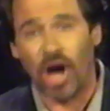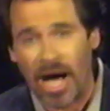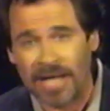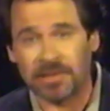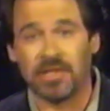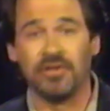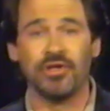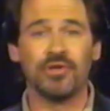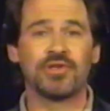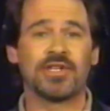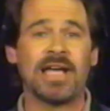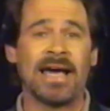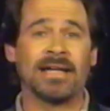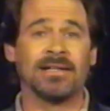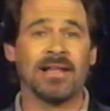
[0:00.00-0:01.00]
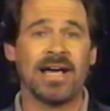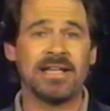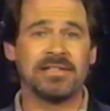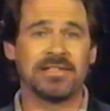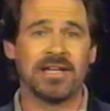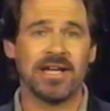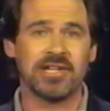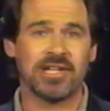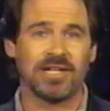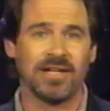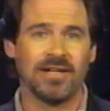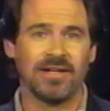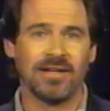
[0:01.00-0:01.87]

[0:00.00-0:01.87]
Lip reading: got the new satellite dish?